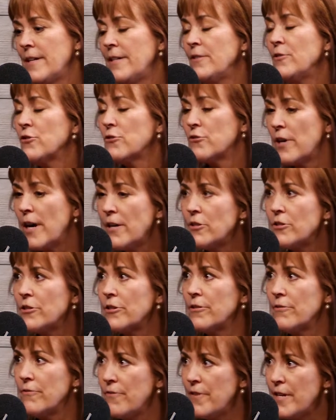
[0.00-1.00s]

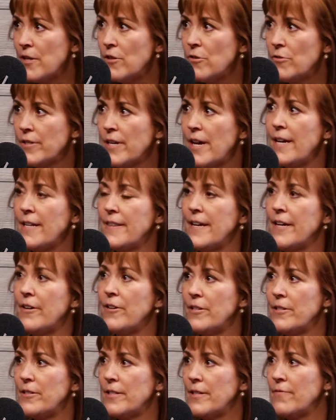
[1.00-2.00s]
instructor feels like there
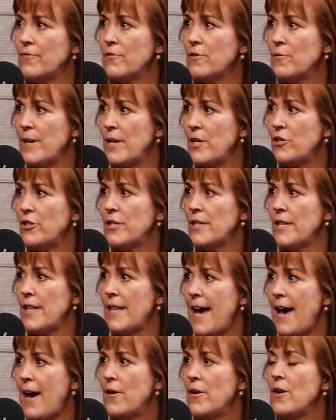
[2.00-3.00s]
is information
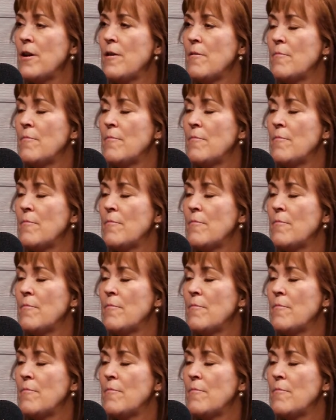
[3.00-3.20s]
that